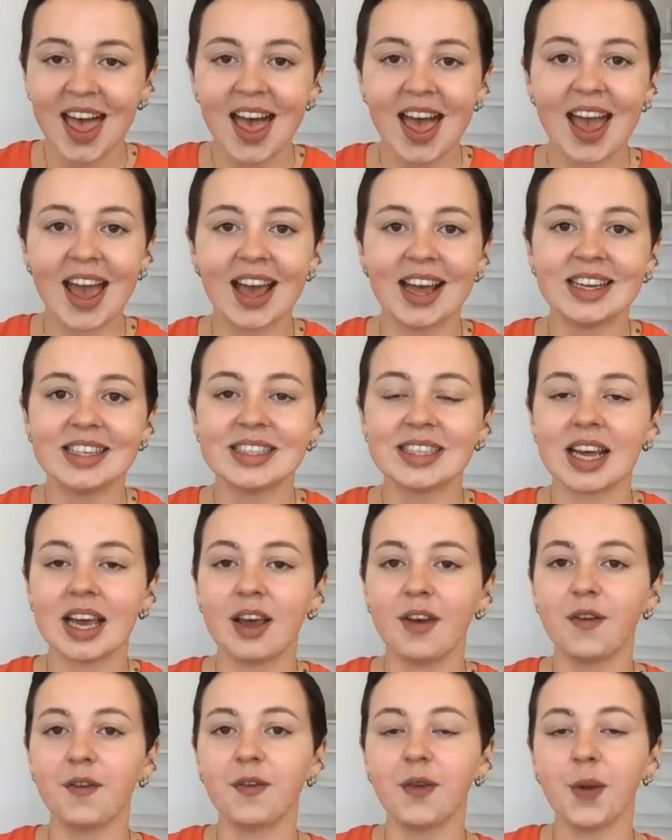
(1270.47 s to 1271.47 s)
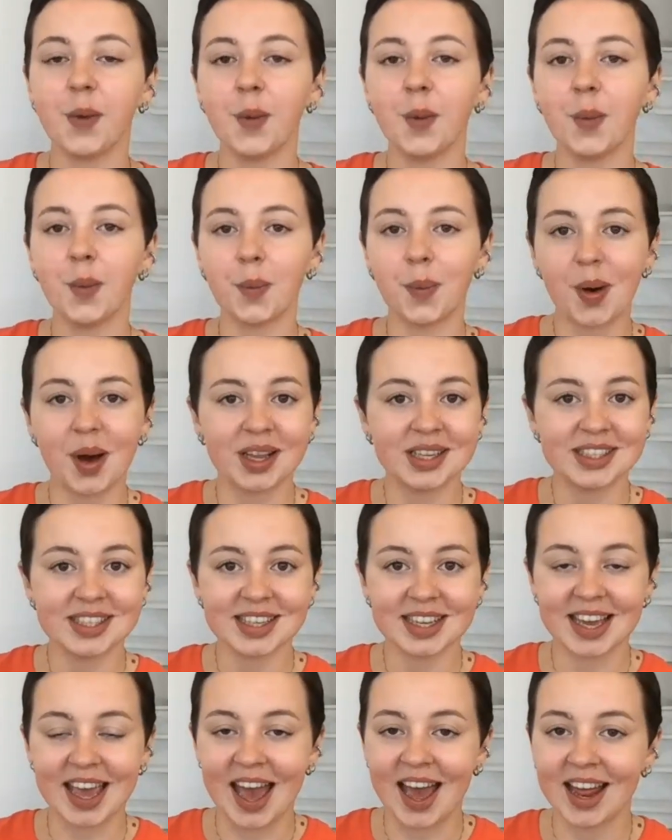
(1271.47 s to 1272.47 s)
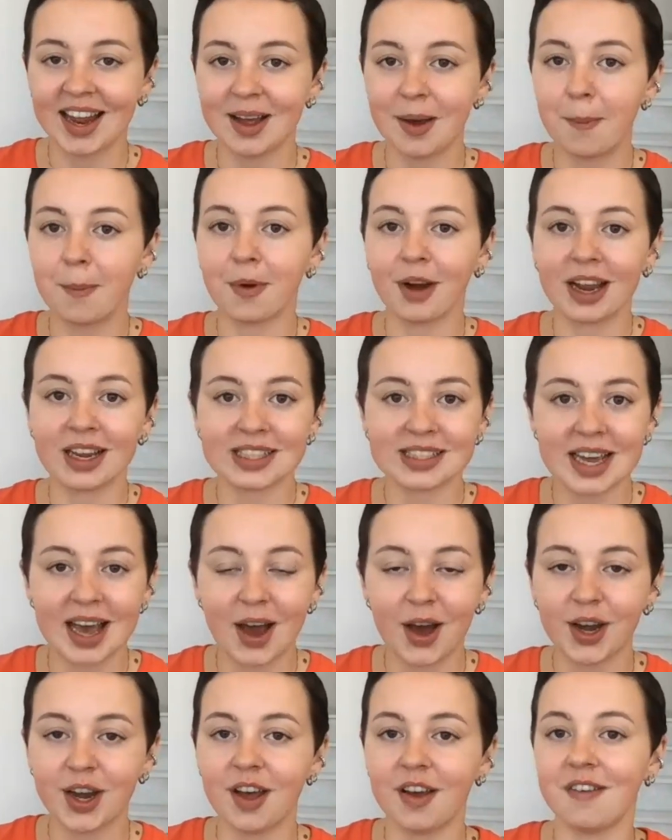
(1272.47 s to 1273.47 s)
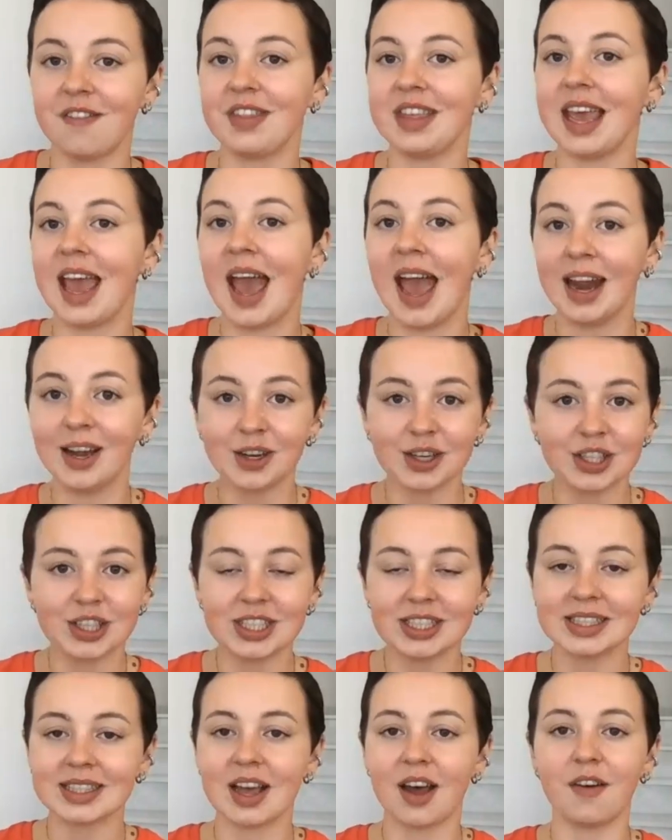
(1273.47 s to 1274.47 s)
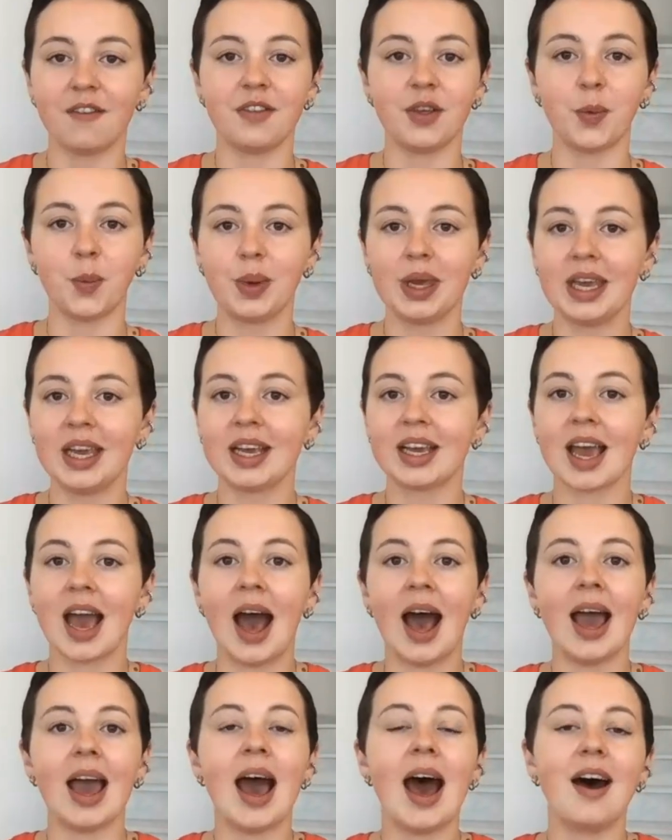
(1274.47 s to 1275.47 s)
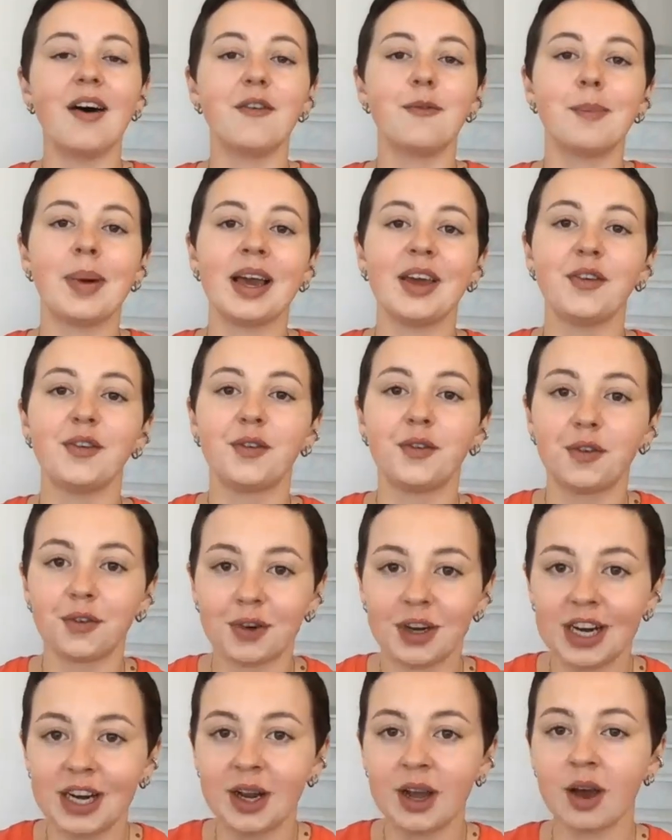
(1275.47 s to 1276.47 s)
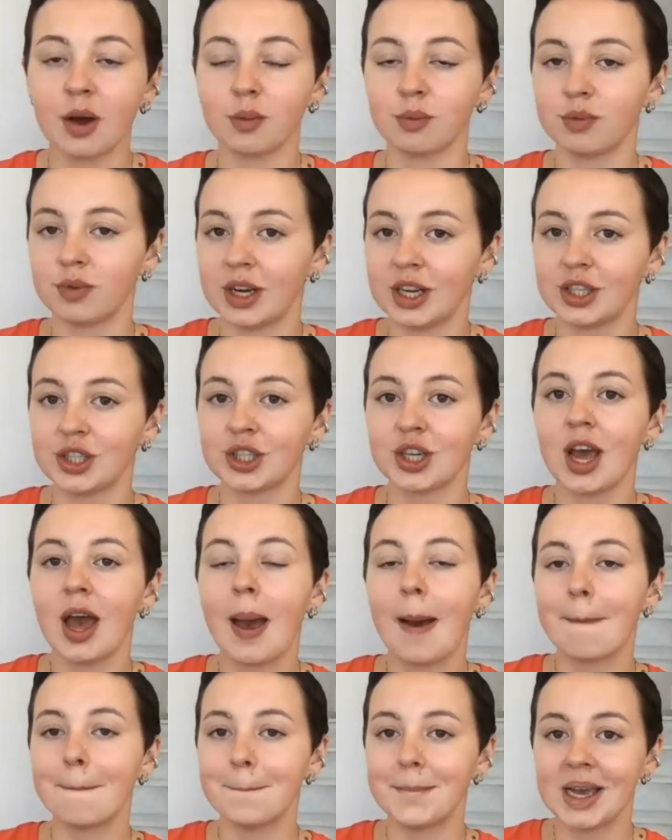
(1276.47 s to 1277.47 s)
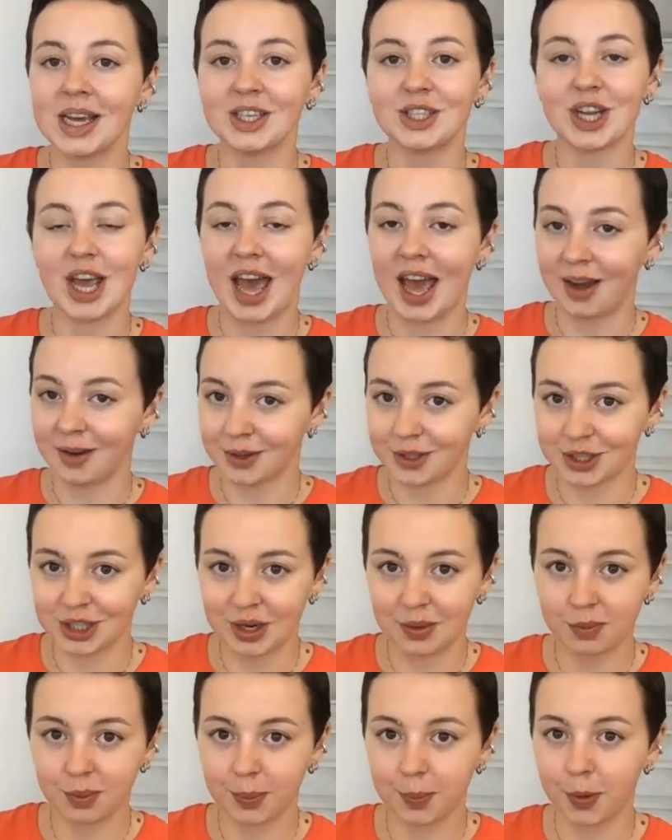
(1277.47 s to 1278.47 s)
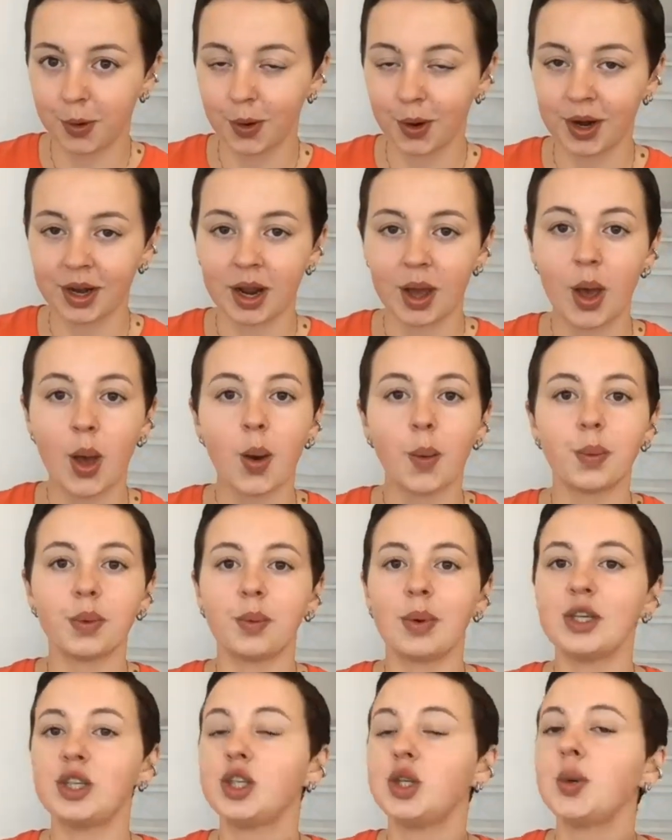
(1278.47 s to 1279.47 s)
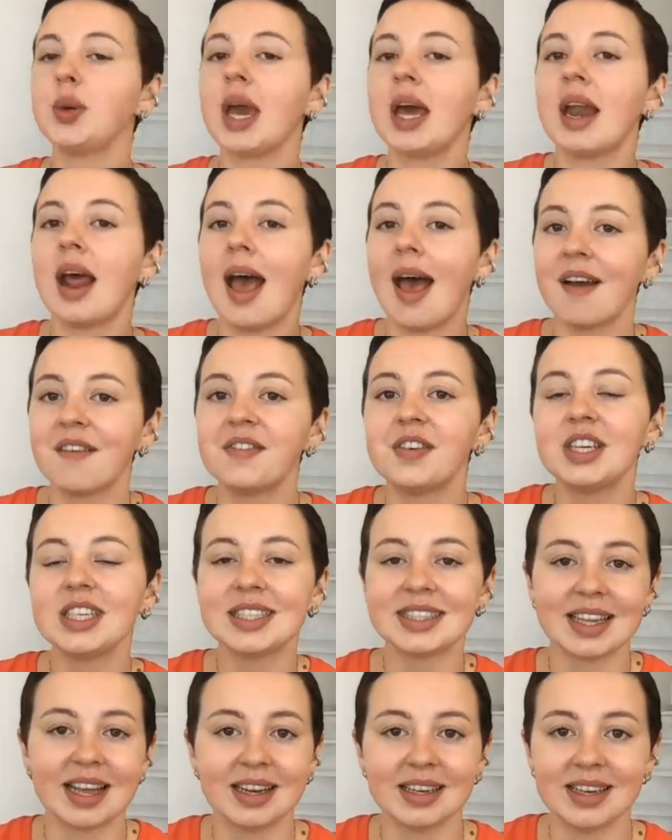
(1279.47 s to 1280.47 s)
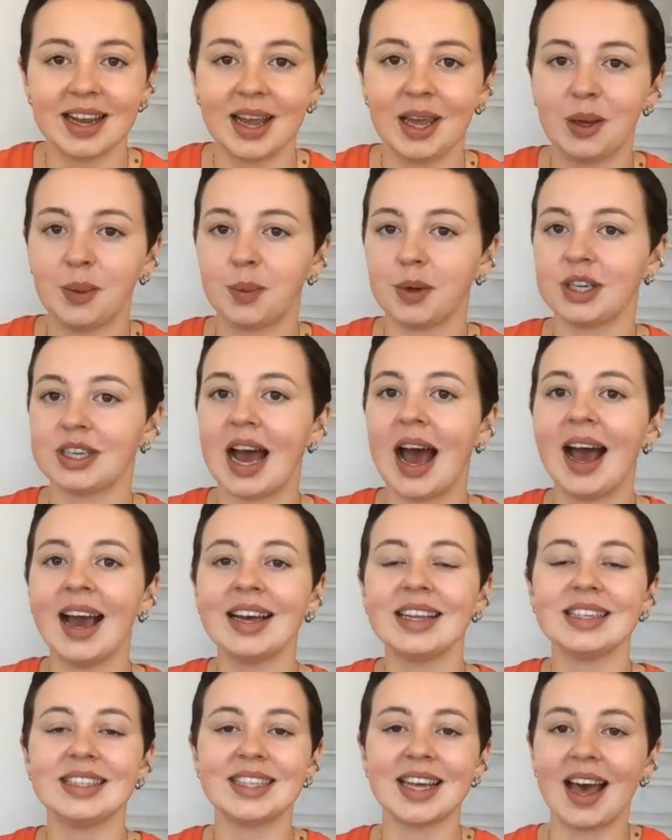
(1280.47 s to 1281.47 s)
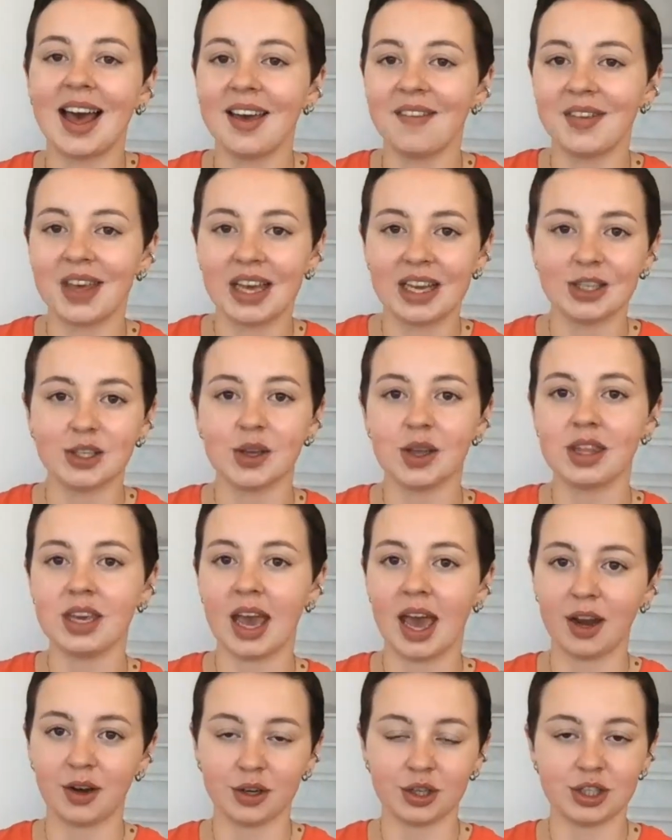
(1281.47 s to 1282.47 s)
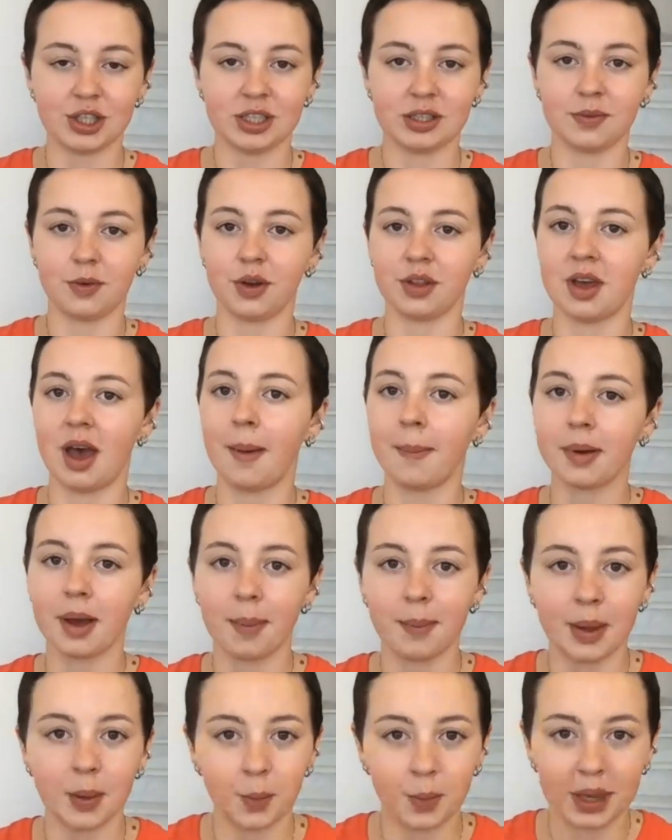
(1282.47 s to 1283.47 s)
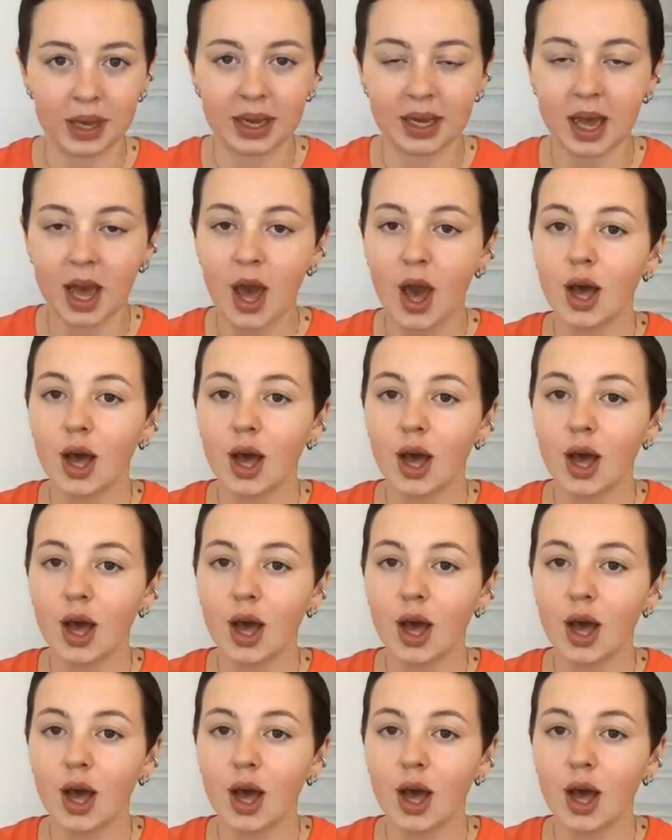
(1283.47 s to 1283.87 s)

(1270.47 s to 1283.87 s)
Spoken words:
And if you want to get a breakdown of the energies of the week, I have my free Rich Bitch Energy Report, which you get every Sunday, where I dive into the energies for the upcoming week.